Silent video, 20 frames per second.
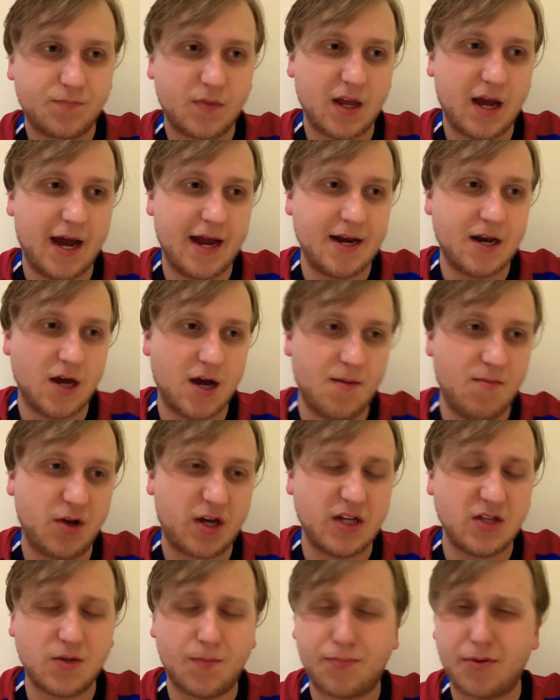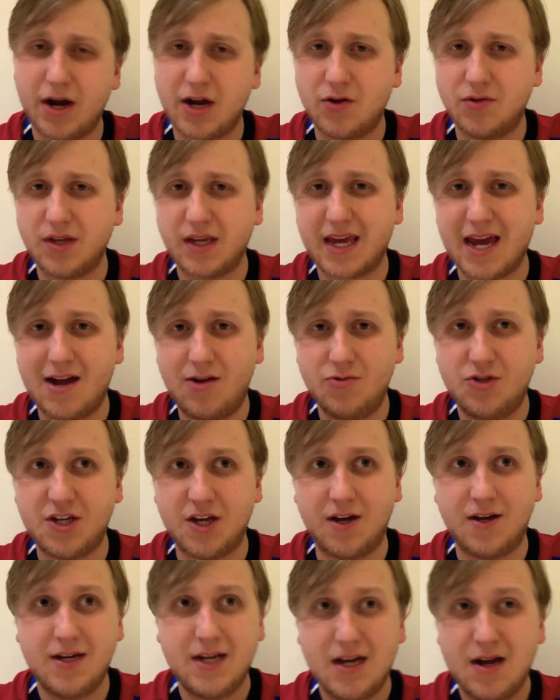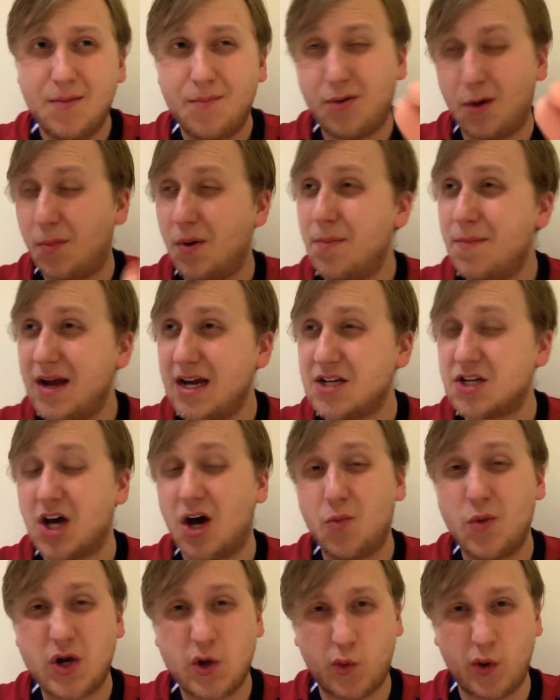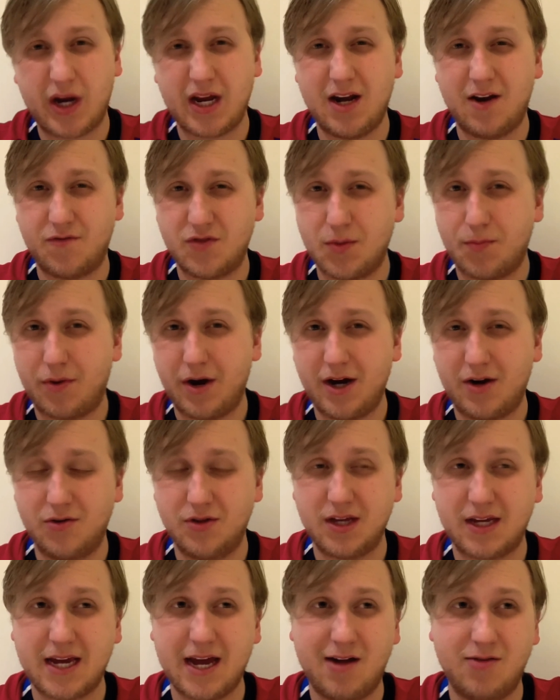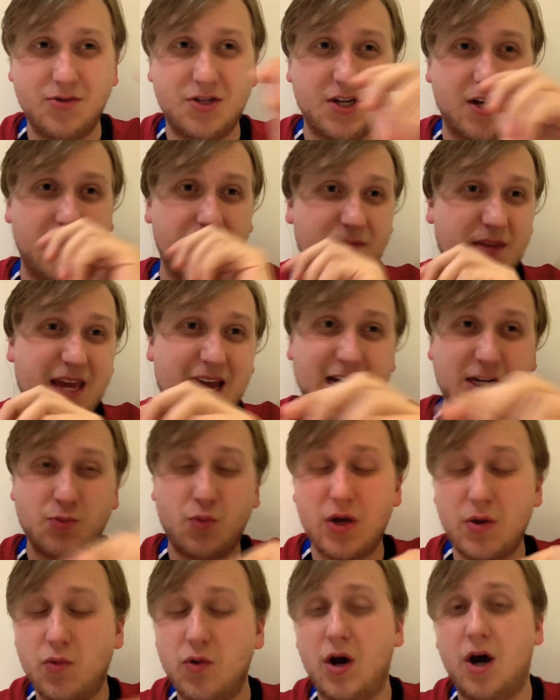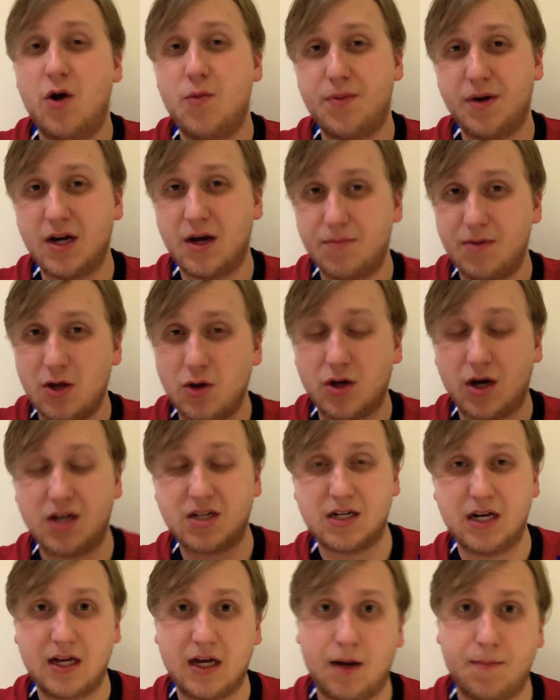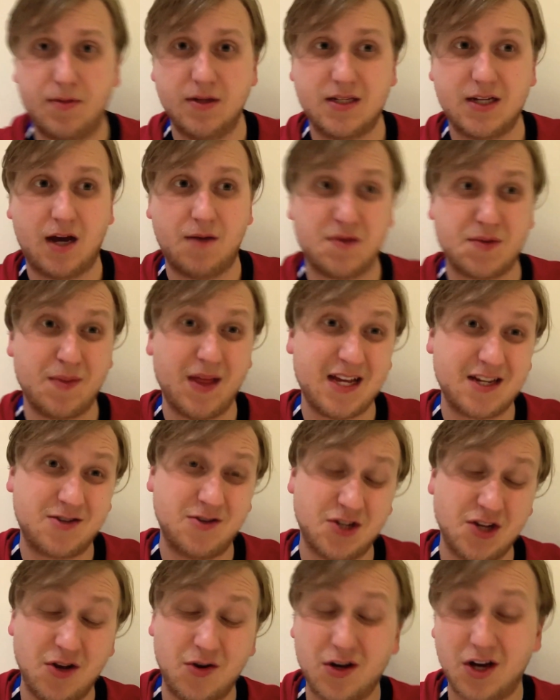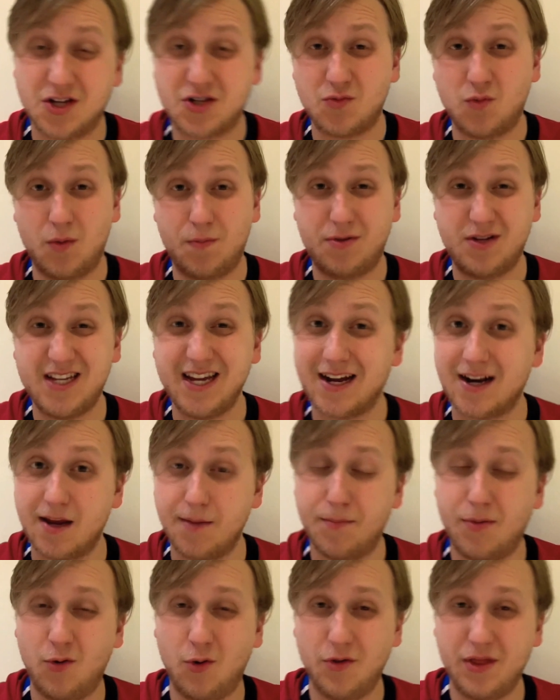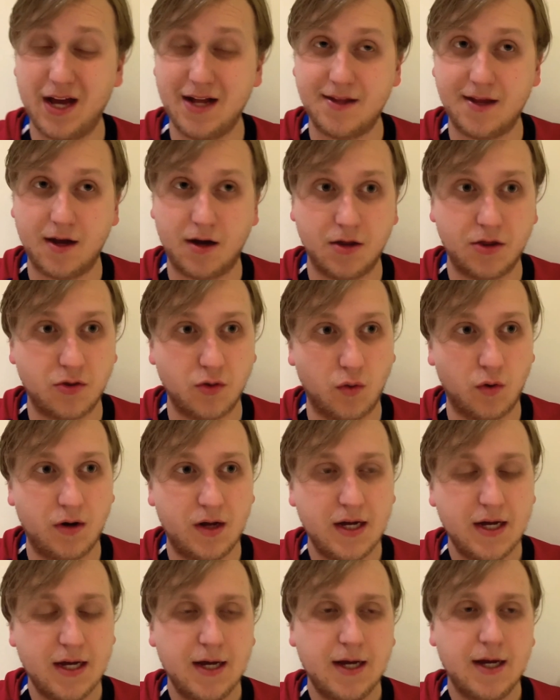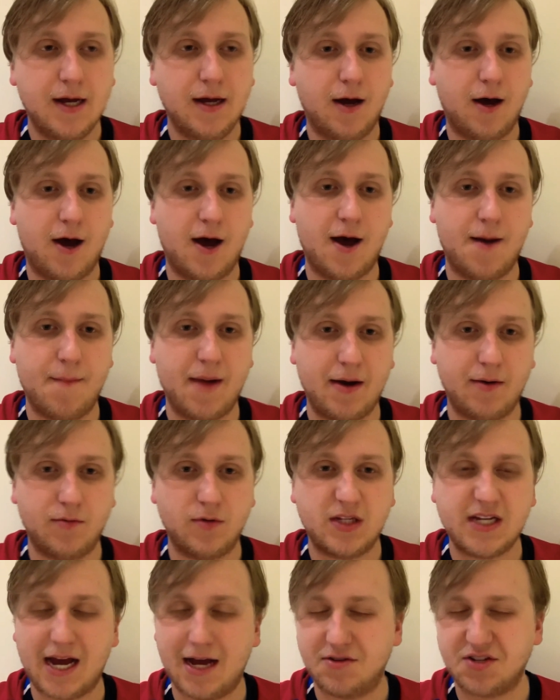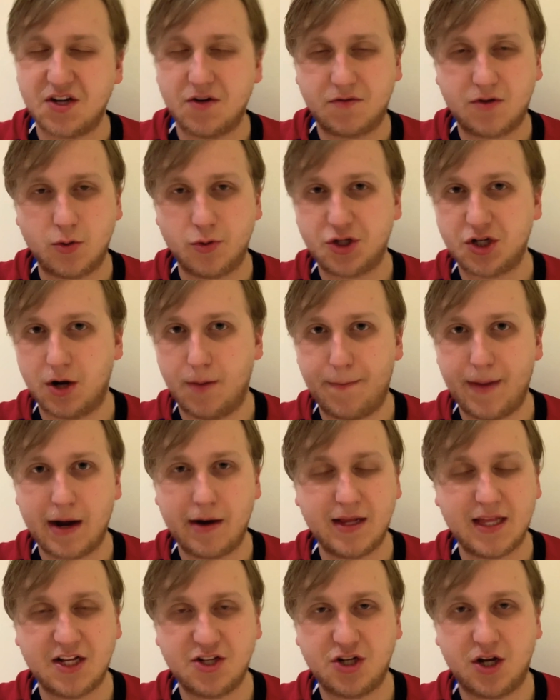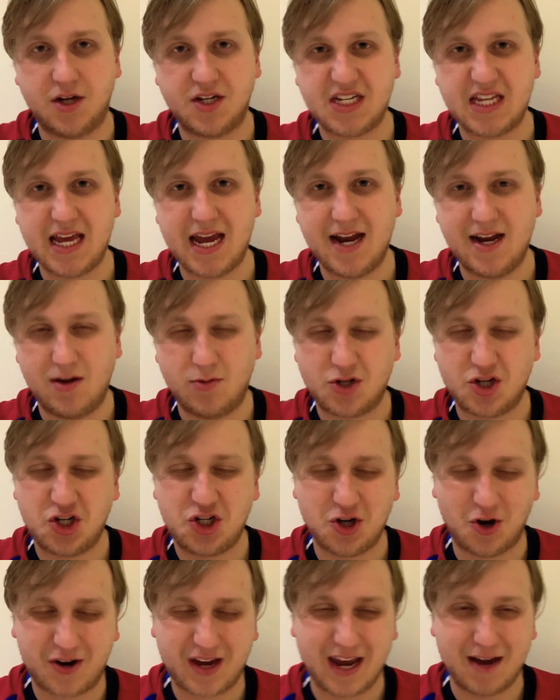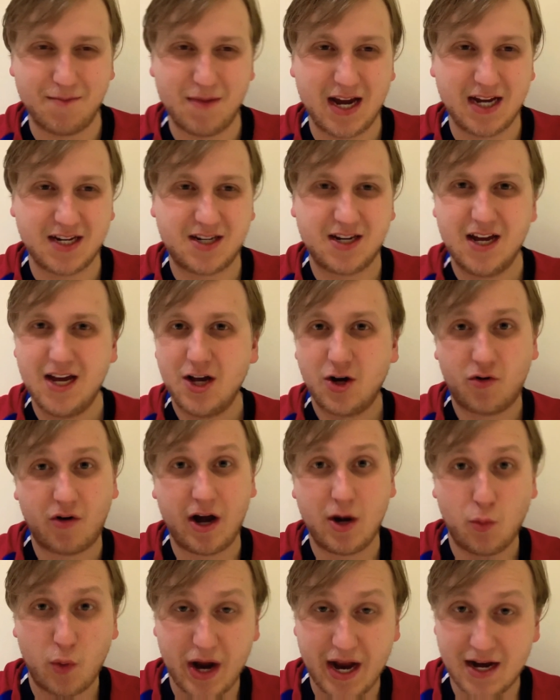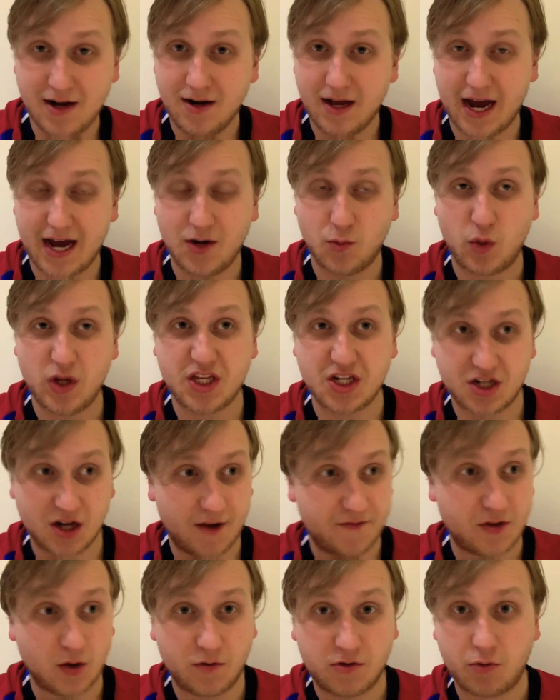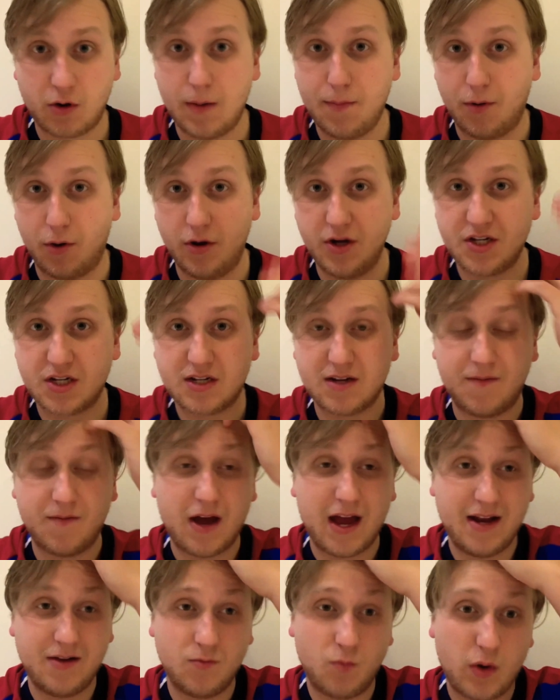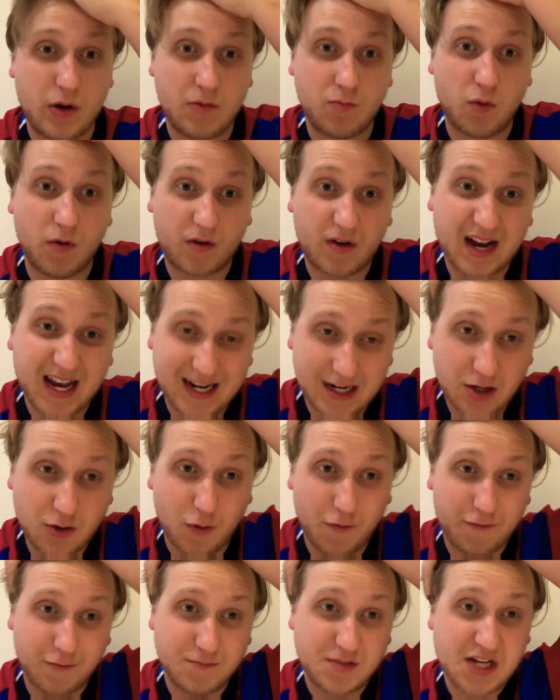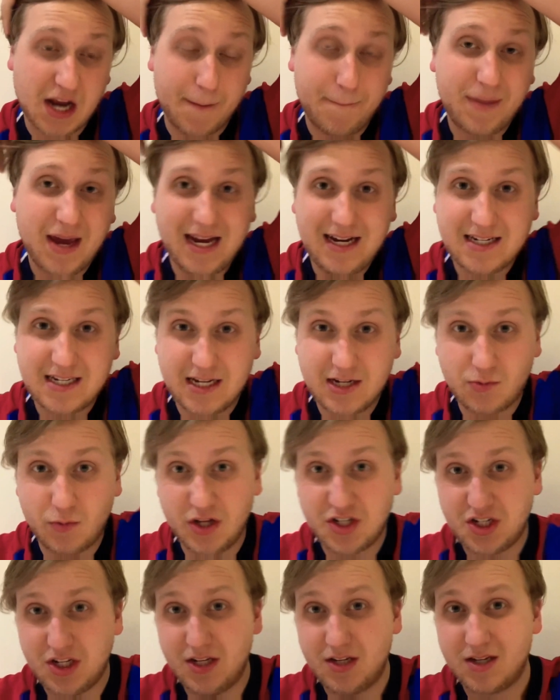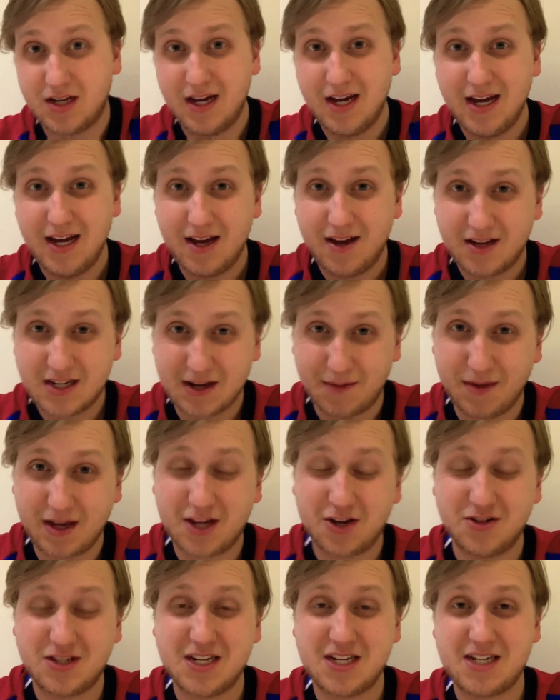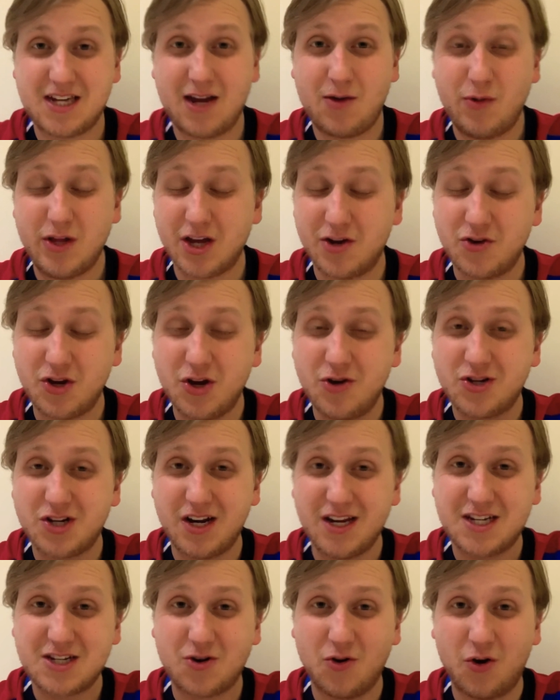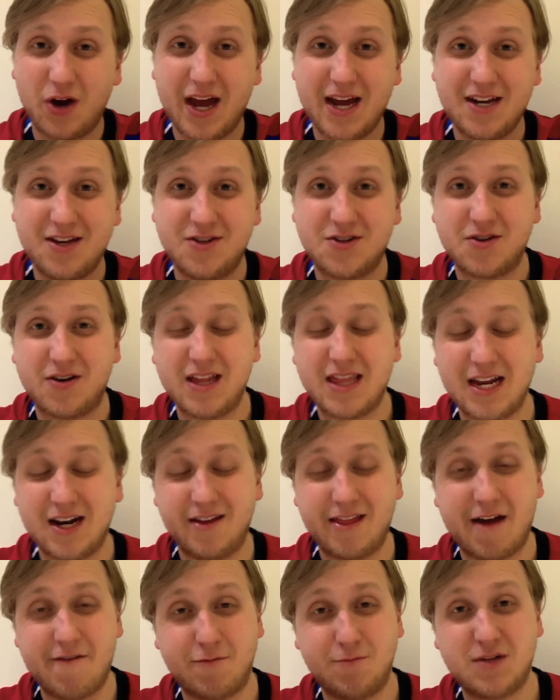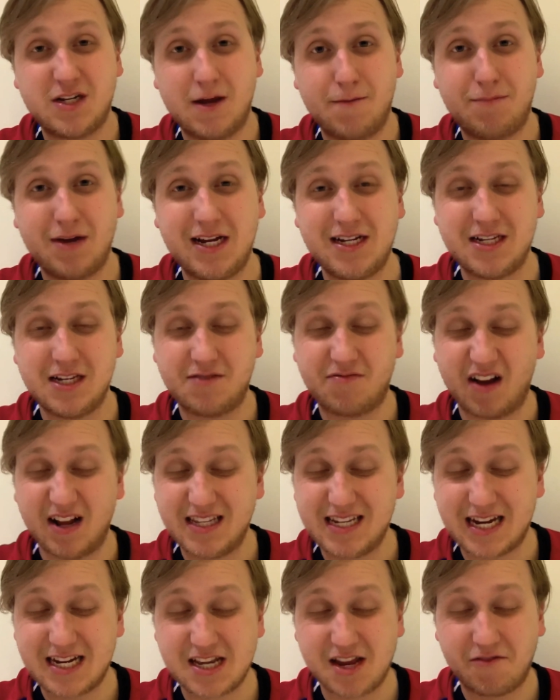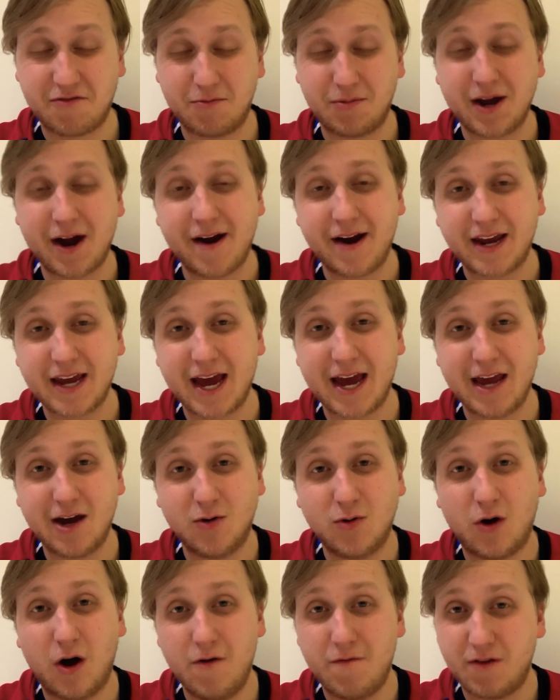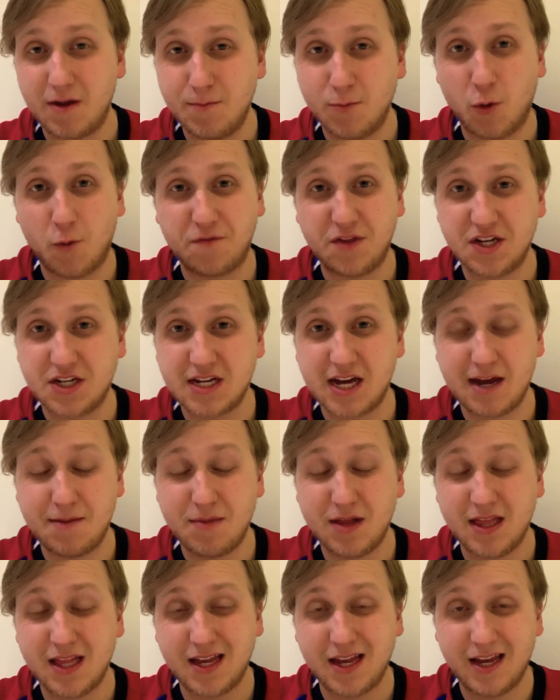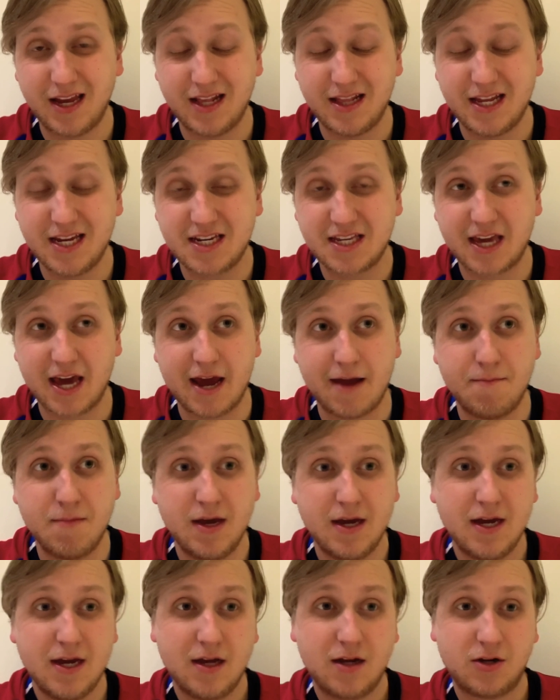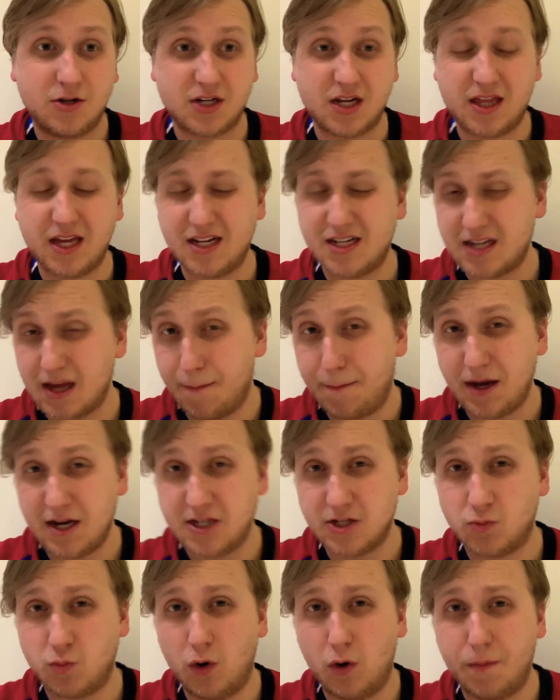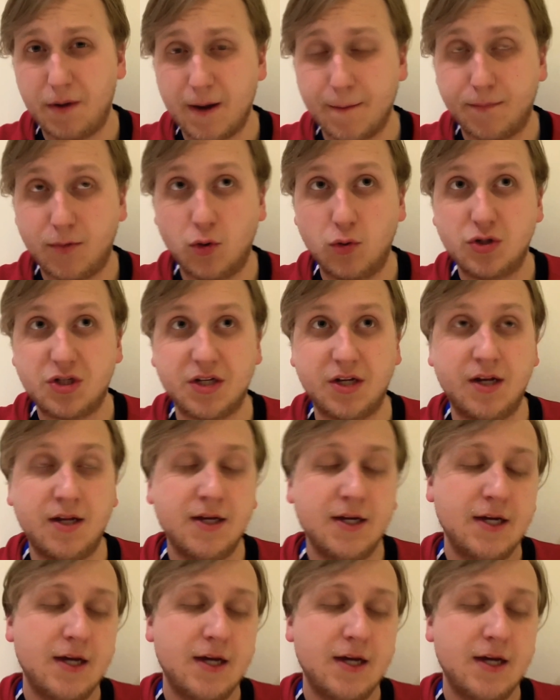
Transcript: And looking to break on the counter. Problem is, are we quick enough to break on the counter? Yes, we were opened up Newcastle a couple of times, but that's because Newcastle were particularly poor that day, I thought. And Townsend, of course, should have buried that chance at the end. It was a shocking miss. Great win, and we deserved the 3 points, and we were clinical from set pieces, which is something good to see. We don't usually score headers or anything like that from set pieces. Fantastic from Gary Cahill. Hopefully more of the same in this game, because I think set pieces will be important.